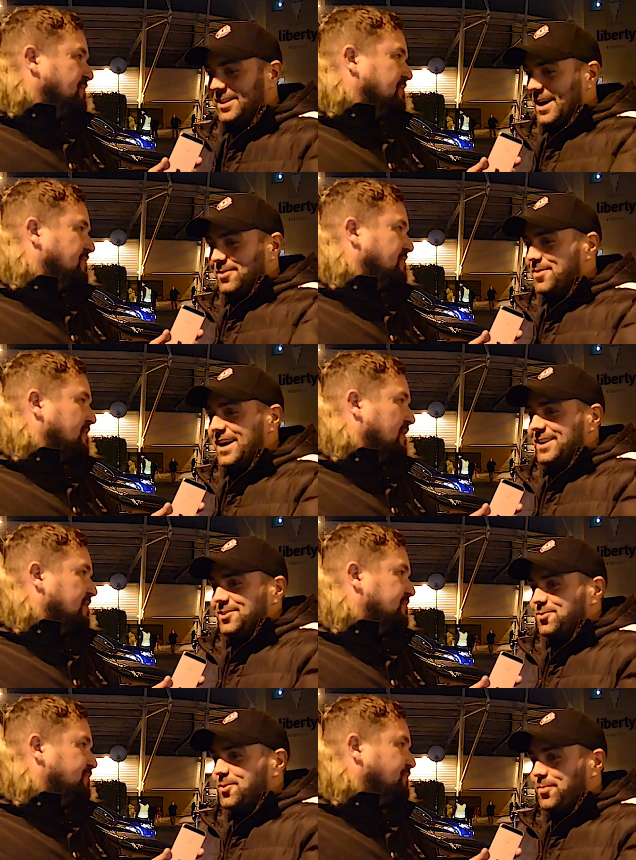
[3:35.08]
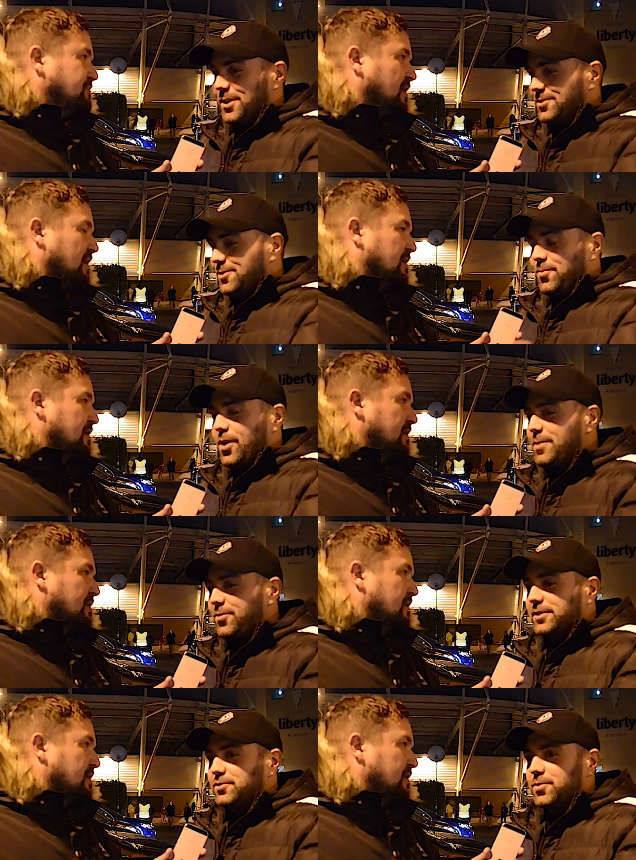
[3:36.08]
Speaker 1: said, that was my initial opinion,
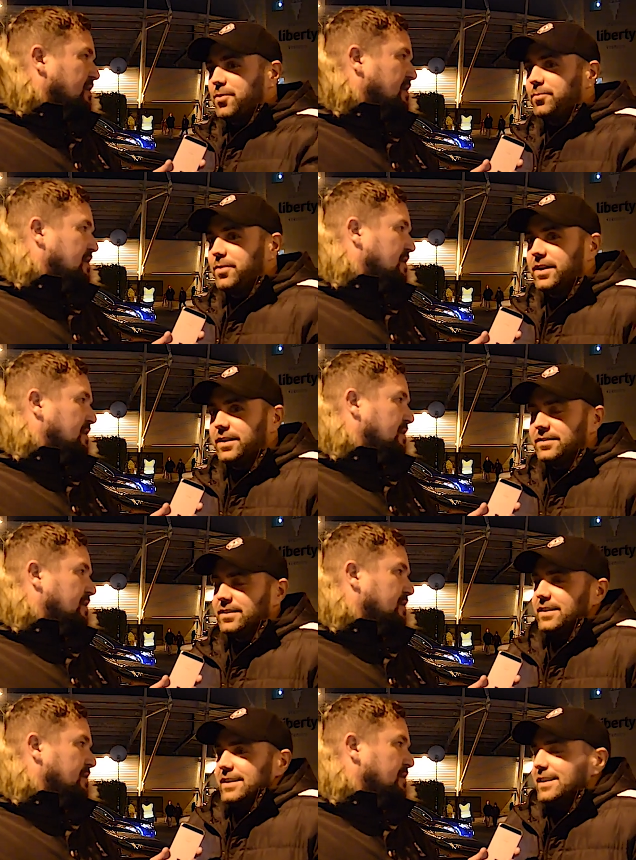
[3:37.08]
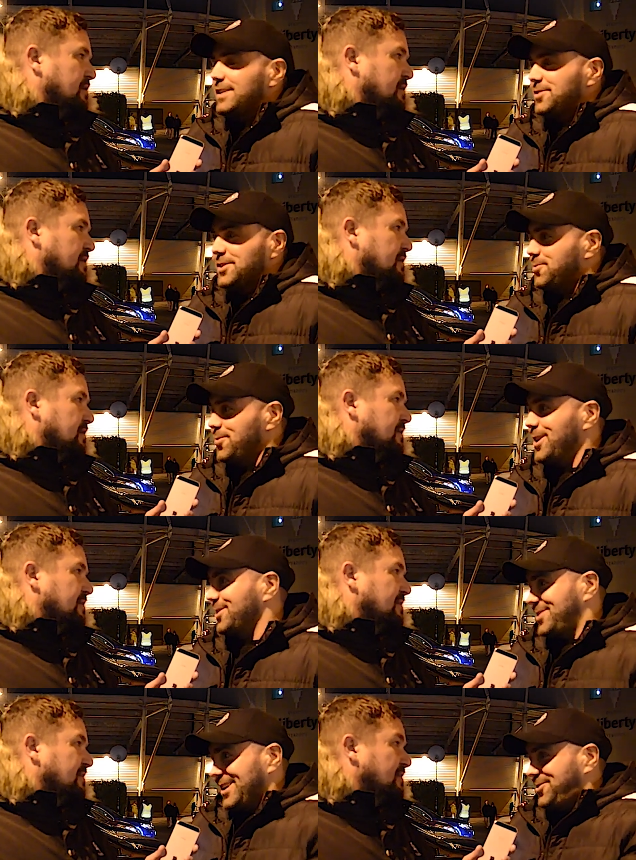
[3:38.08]
why bringing two on, but... Listen, this
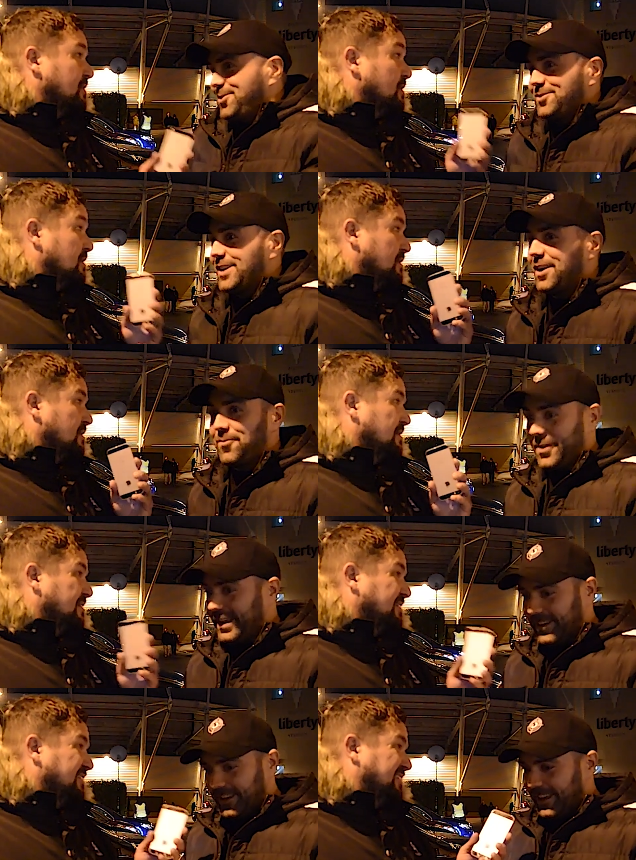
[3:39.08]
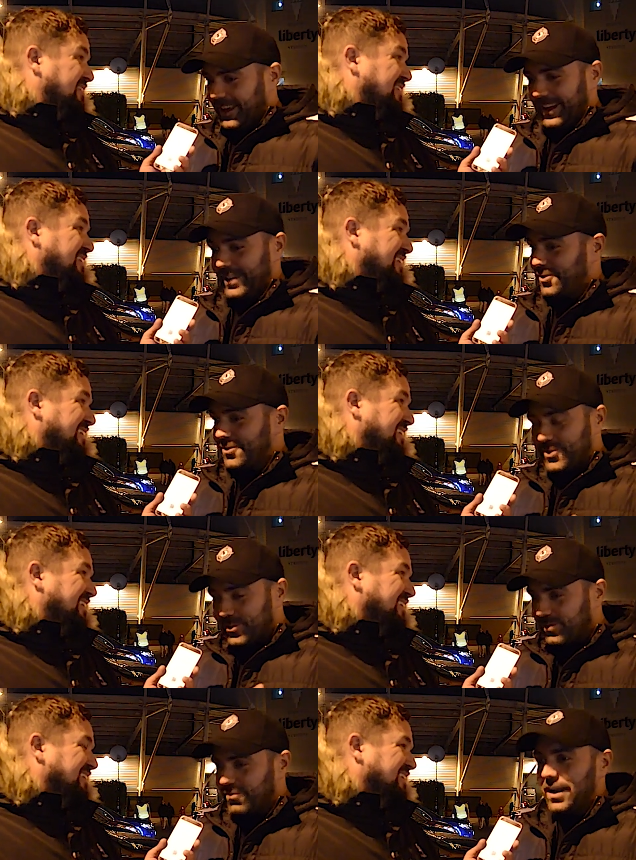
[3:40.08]
works. So as you said, I think,
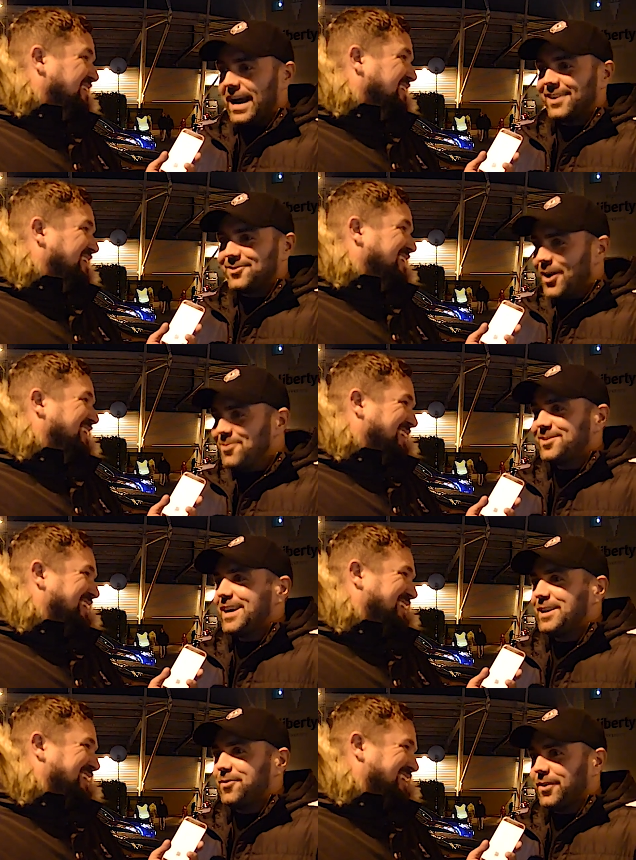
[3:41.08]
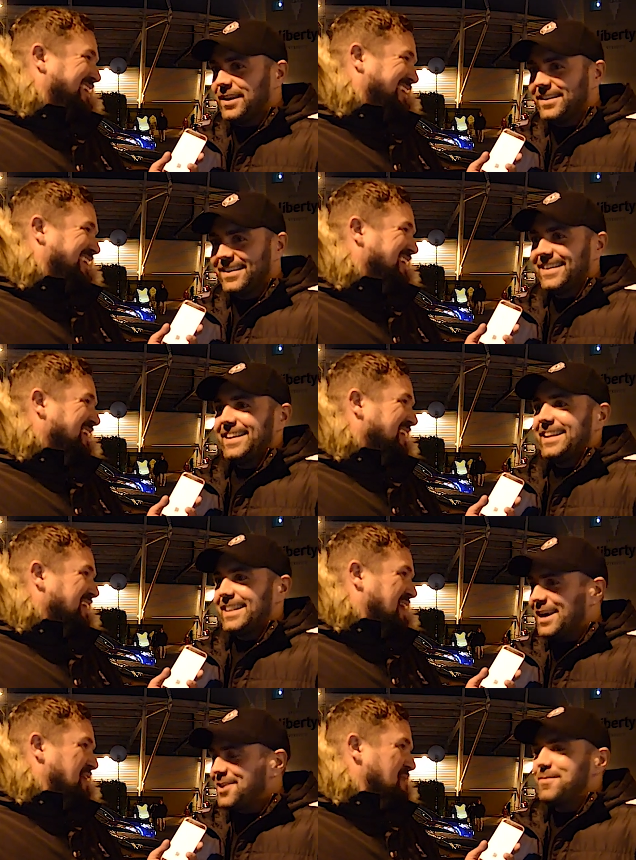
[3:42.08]
listen, just relax. Don't say anything.
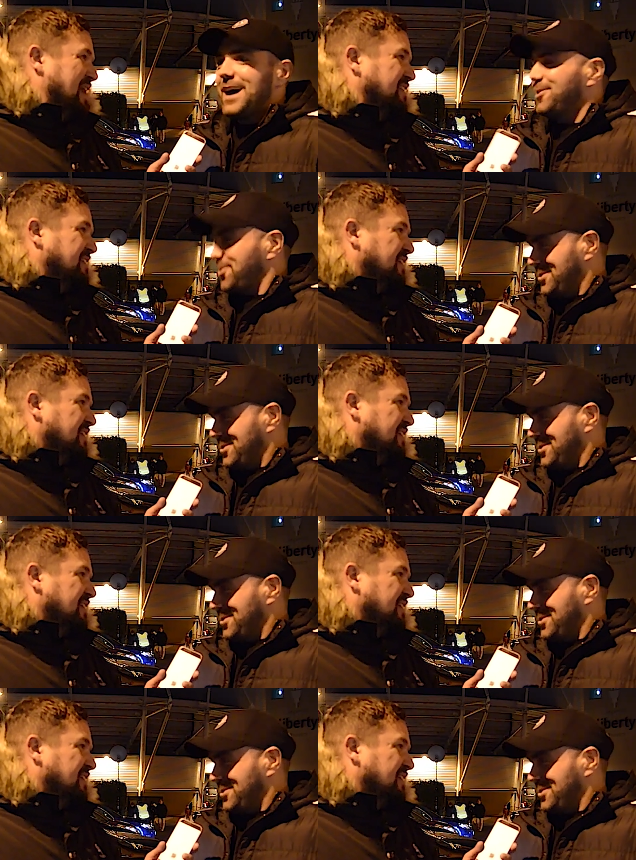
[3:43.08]
Let the man